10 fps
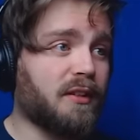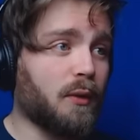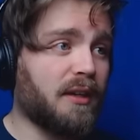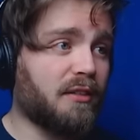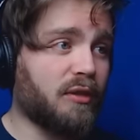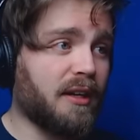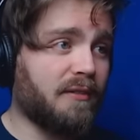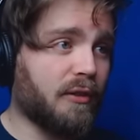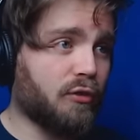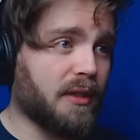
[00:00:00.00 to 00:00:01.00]
so it is ready
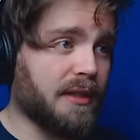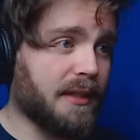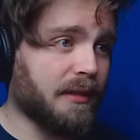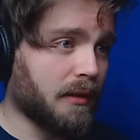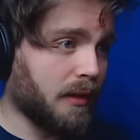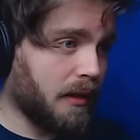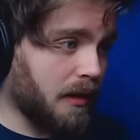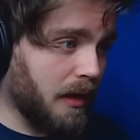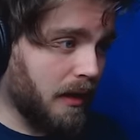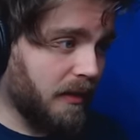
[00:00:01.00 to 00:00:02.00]
for drinking
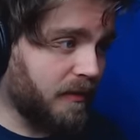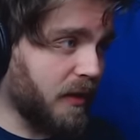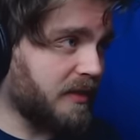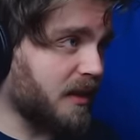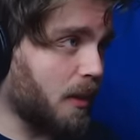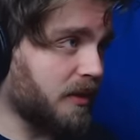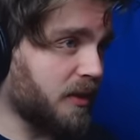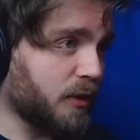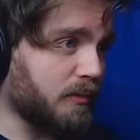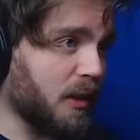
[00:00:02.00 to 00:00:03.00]
at the first
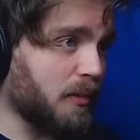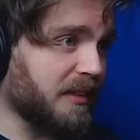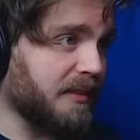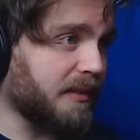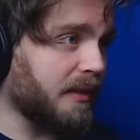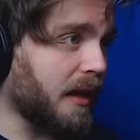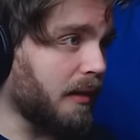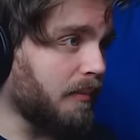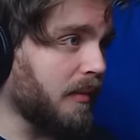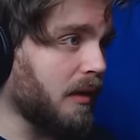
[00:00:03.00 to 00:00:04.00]
opportune moment in
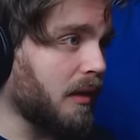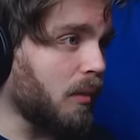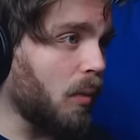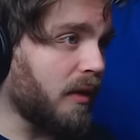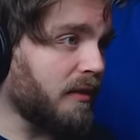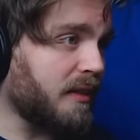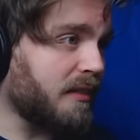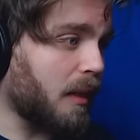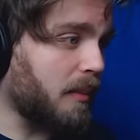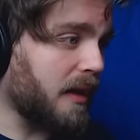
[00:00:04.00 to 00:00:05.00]
time. What is
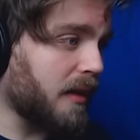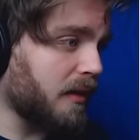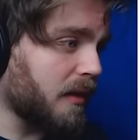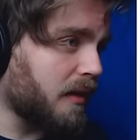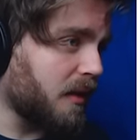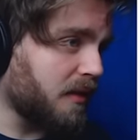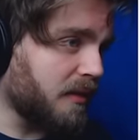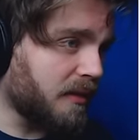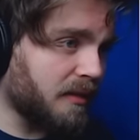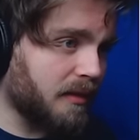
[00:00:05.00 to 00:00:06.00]
this up here? This
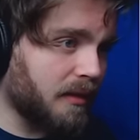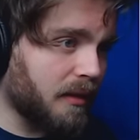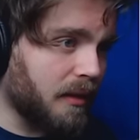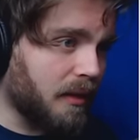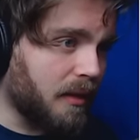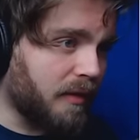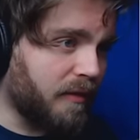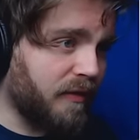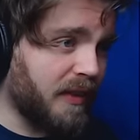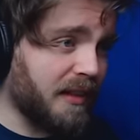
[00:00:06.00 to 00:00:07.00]
is...
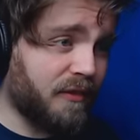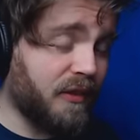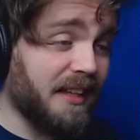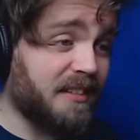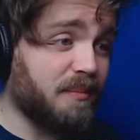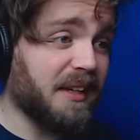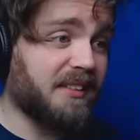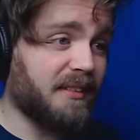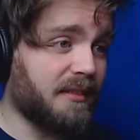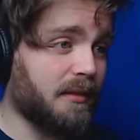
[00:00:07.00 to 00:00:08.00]
fleece
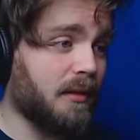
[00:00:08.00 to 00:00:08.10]
mittens.